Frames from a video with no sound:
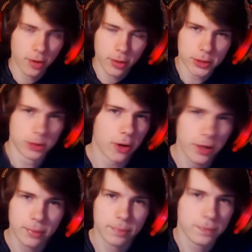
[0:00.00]

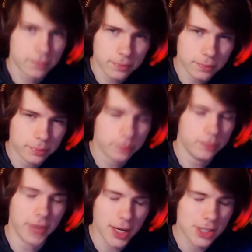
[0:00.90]
Drawing
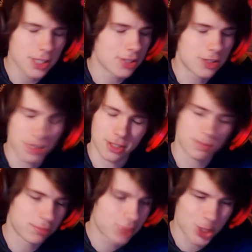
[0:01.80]
dicks is just
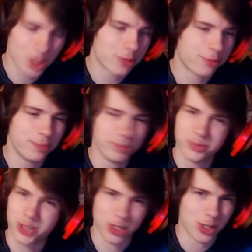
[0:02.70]
such
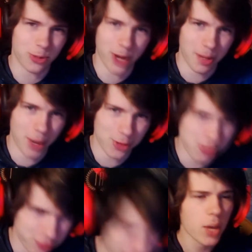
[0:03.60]
such a great amount of fun.